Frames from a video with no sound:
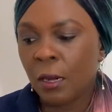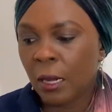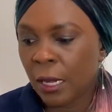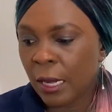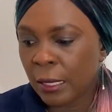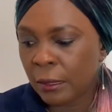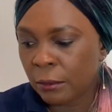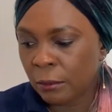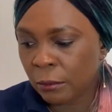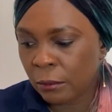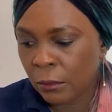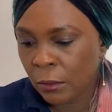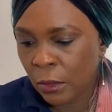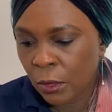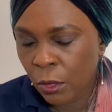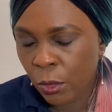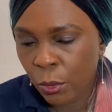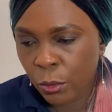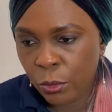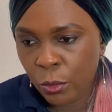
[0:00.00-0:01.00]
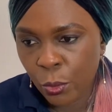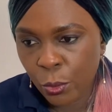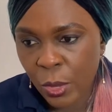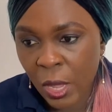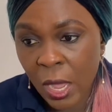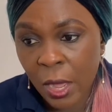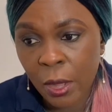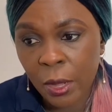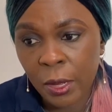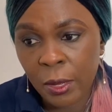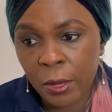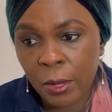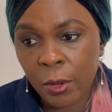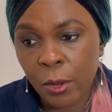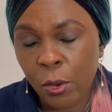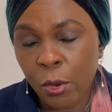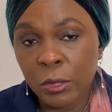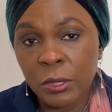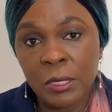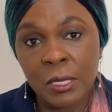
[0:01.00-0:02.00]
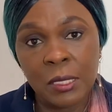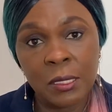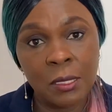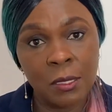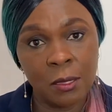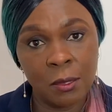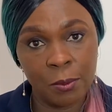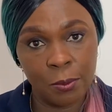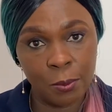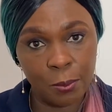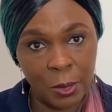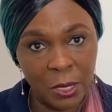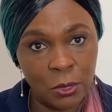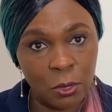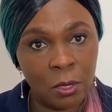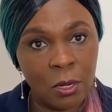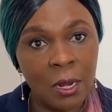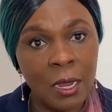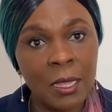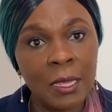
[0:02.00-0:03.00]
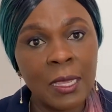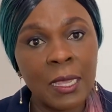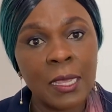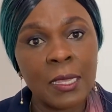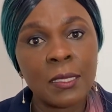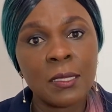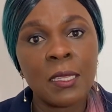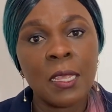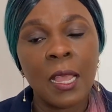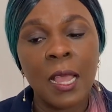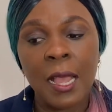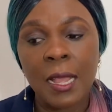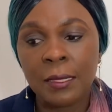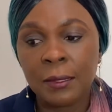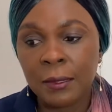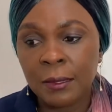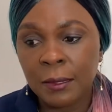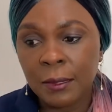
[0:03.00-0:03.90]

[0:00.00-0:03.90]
and we are on this particular case, and